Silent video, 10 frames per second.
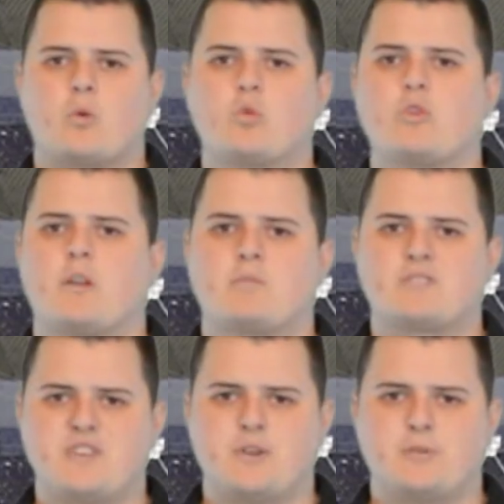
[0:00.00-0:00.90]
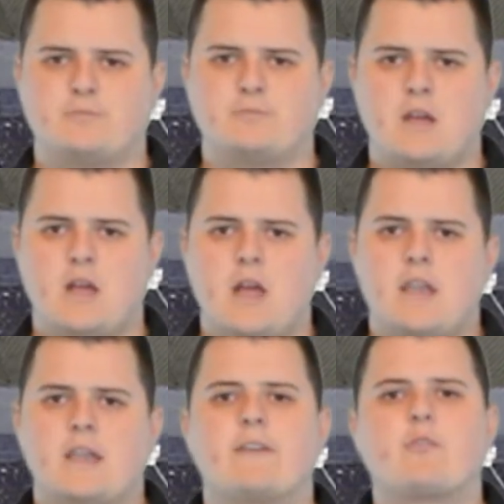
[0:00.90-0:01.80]
Rule number 2.
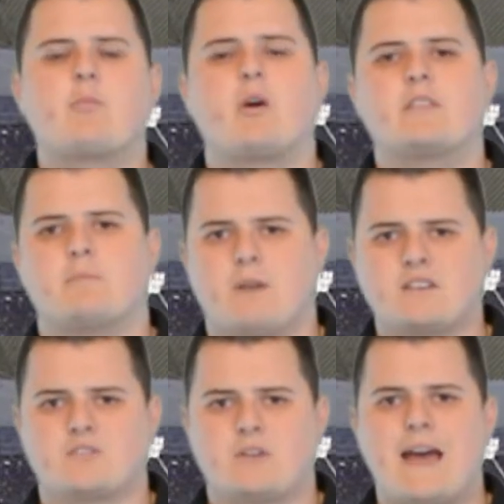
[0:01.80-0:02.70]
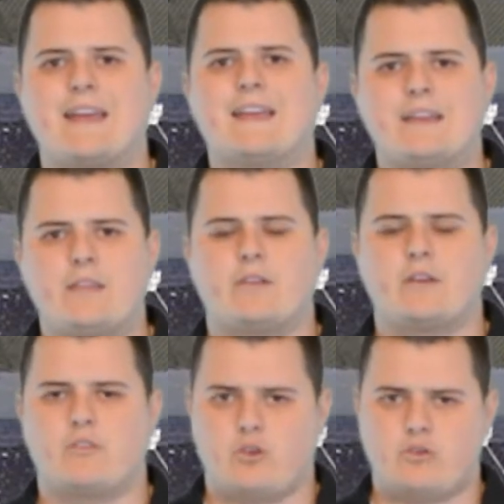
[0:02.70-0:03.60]
Never point the muzzle at
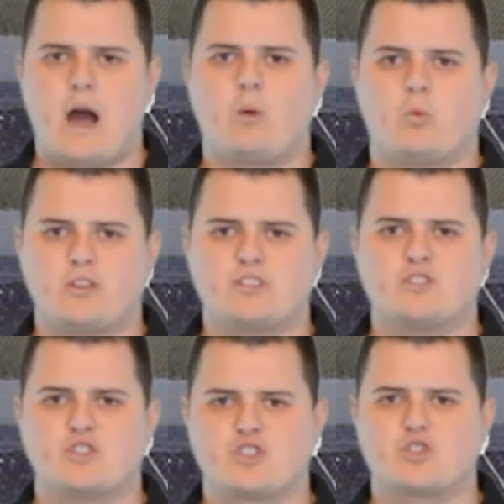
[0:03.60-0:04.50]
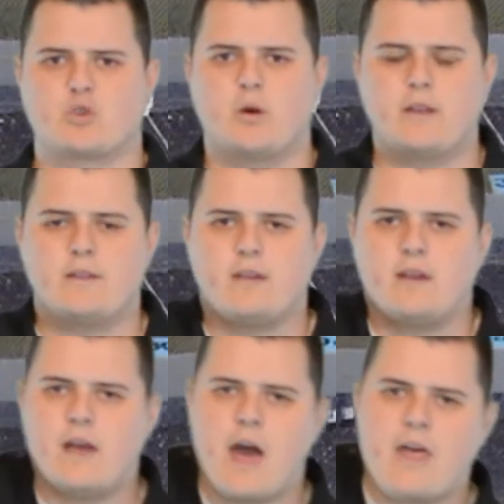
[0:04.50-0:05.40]
anything that you're not willing to destroy.
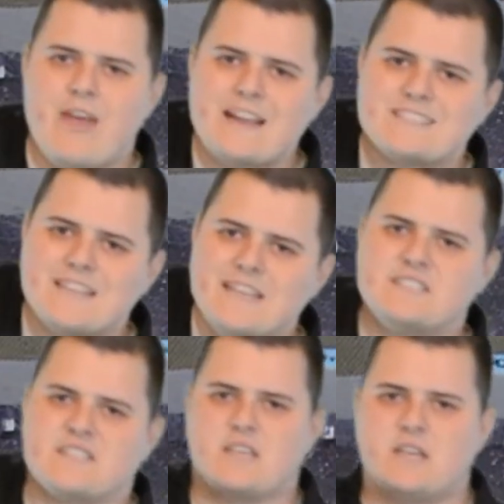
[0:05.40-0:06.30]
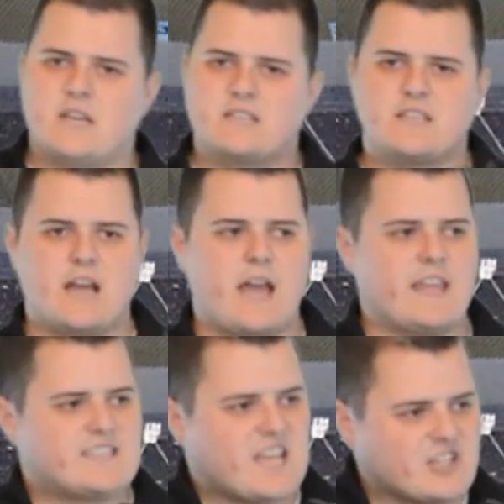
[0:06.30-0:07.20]
That's easy to not
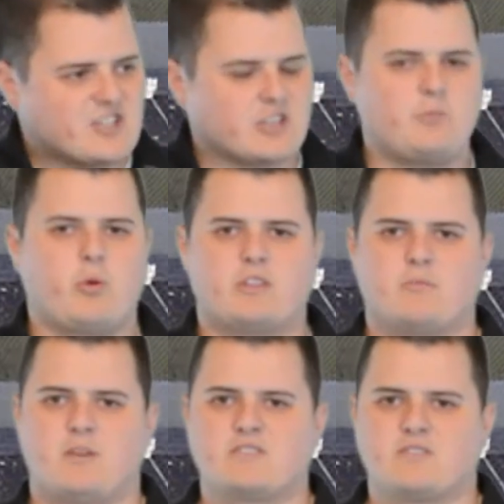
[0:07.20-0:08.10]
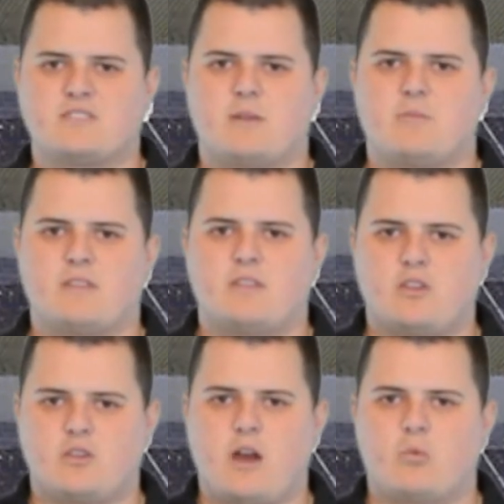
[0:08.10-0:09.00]
intentionally point the muzzle at something that
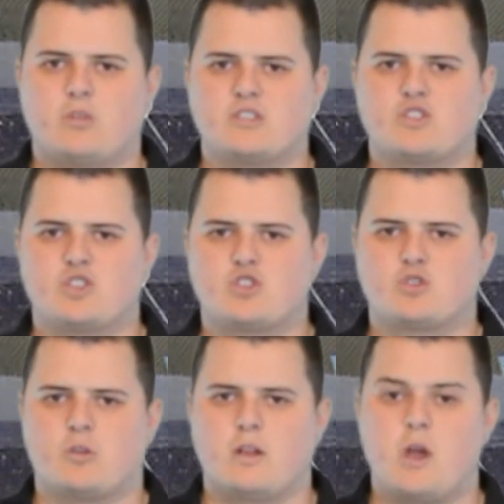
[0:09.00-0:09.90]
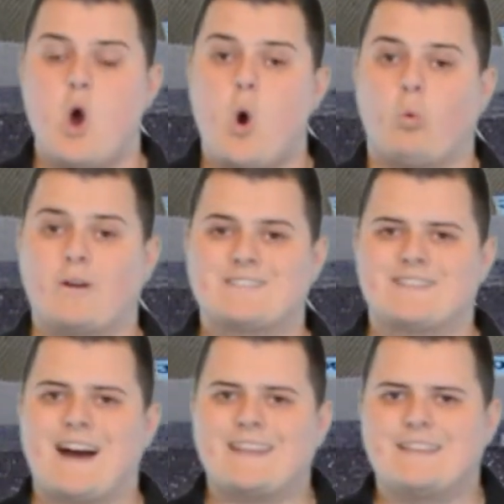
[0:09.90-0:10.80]
you're not willing to destroy. What's
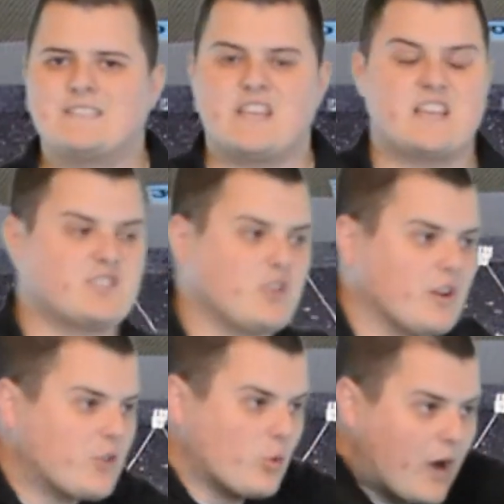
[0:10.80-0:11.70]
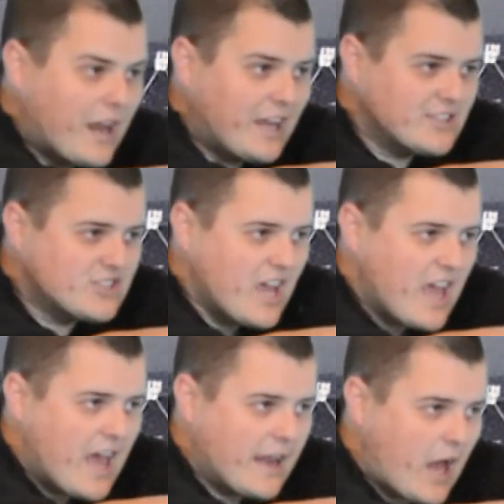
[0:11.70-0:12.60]
not easy is you're at the range
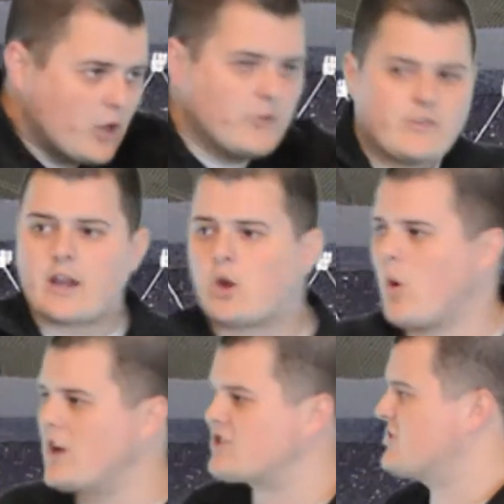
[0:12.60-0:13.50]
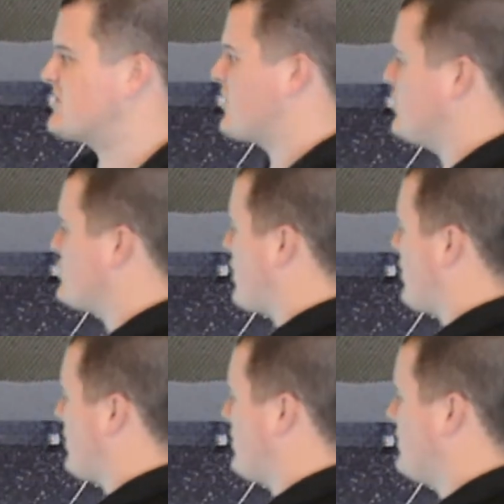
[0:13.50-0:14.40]
and now got a question, so you
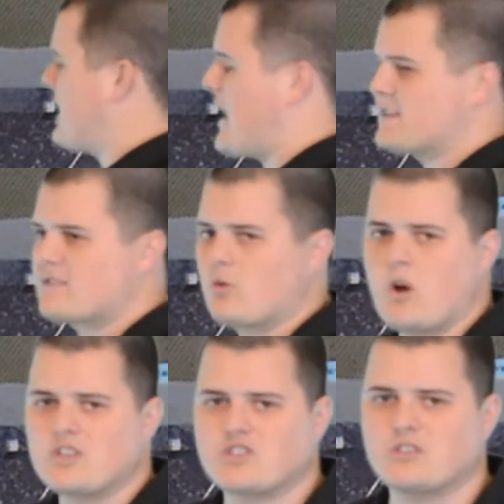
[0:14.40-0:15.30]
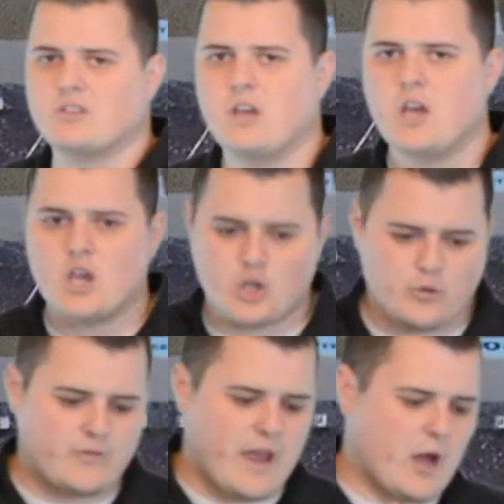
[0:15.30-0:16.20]
turn to ask the question.
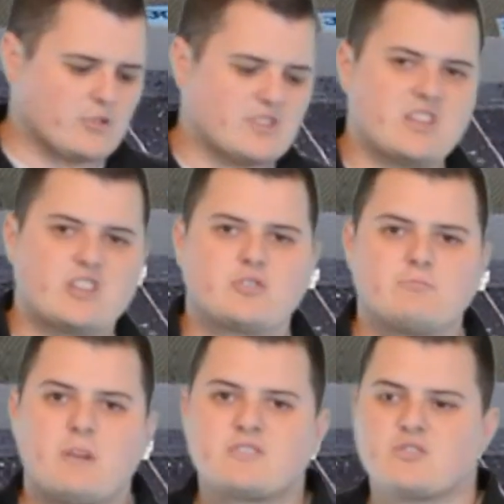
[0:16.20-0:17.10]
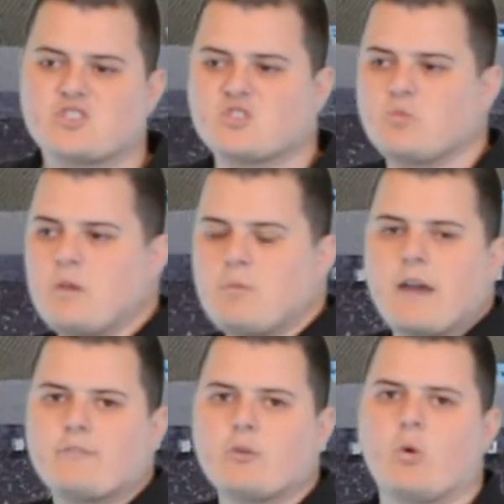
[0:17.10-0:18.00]
You've now just let your muzzle sweep
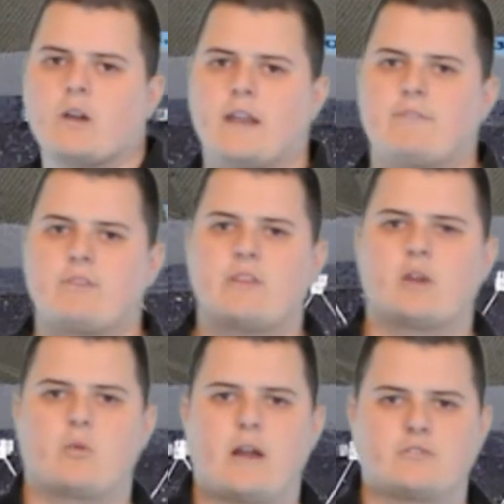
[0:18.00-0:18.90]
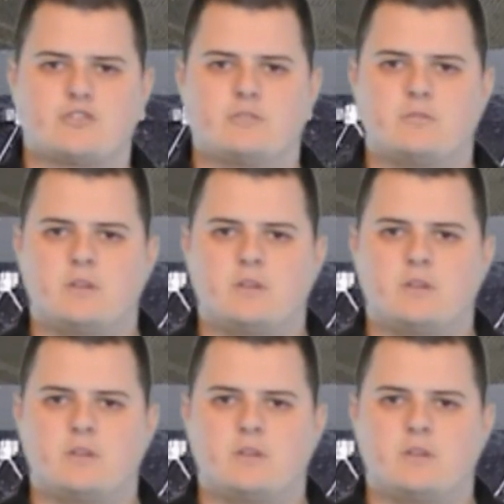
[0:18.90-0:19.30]
everyone and everything around you.